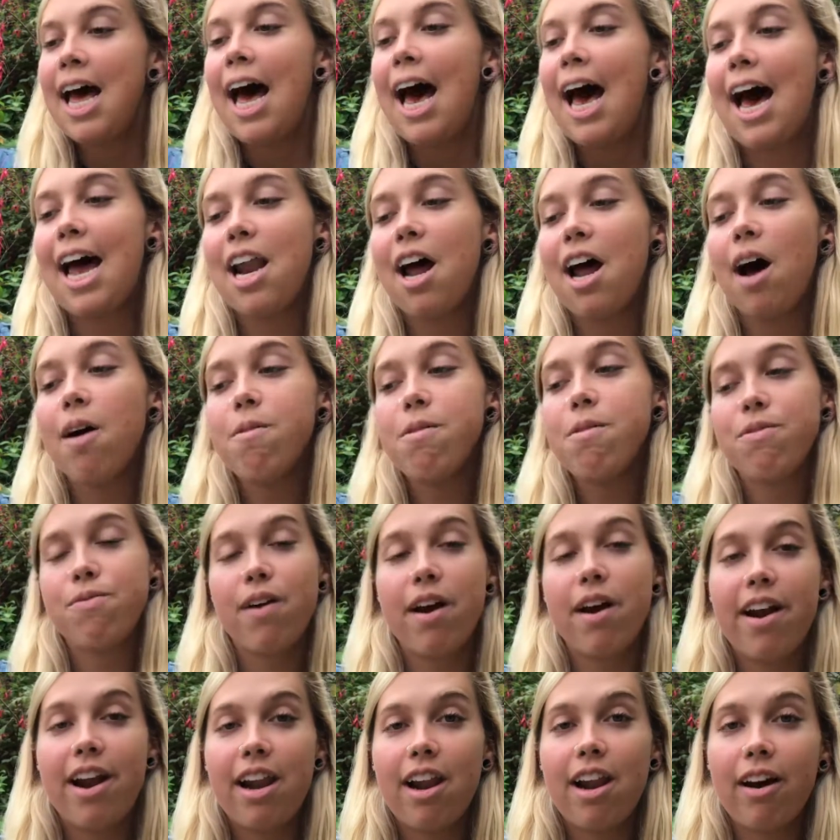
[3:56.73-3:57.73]
And I was
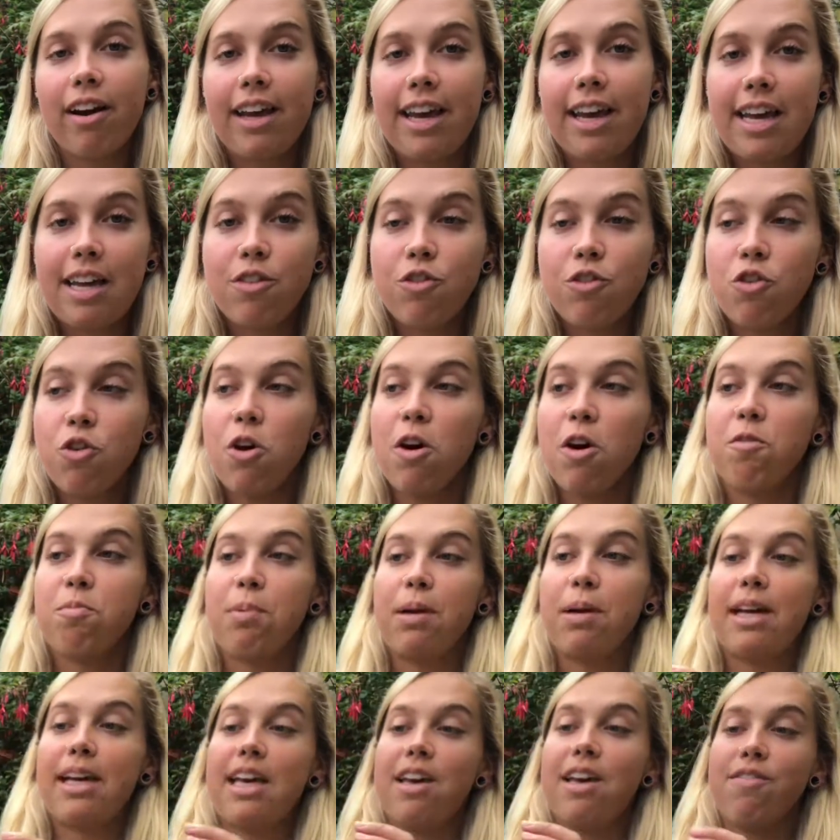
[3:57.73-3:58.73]
very lucky to have
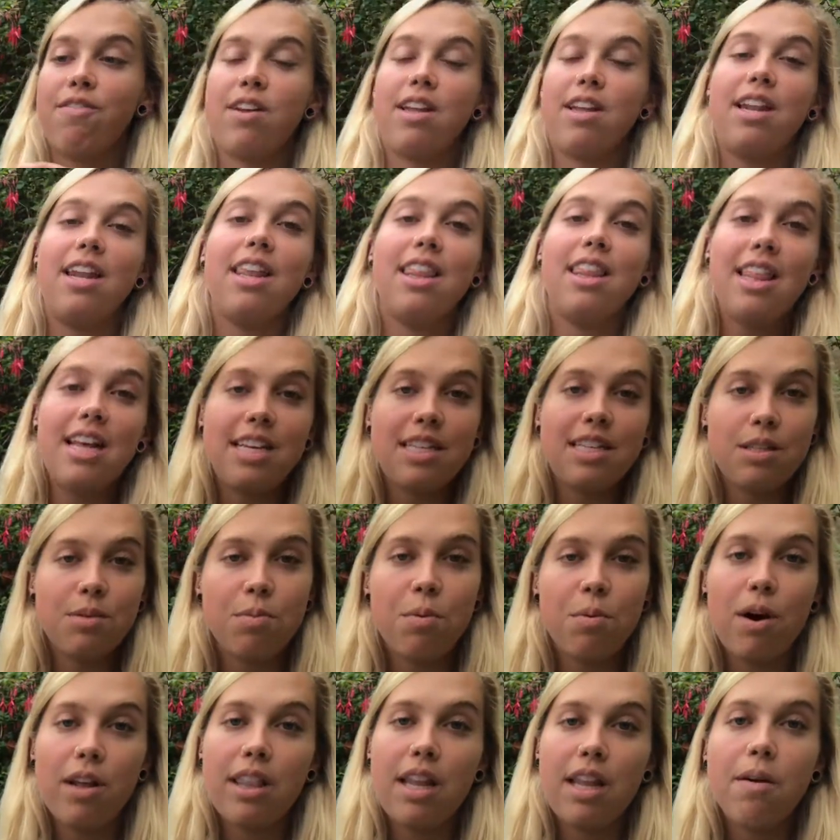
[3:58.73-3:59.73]
been given this
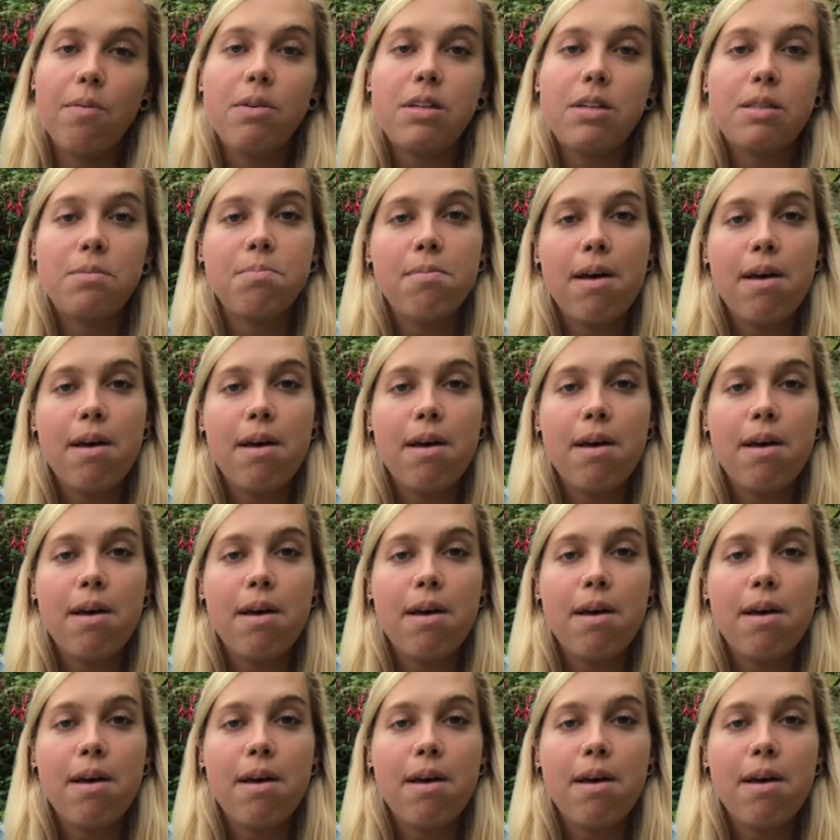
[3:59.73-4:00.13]
one that was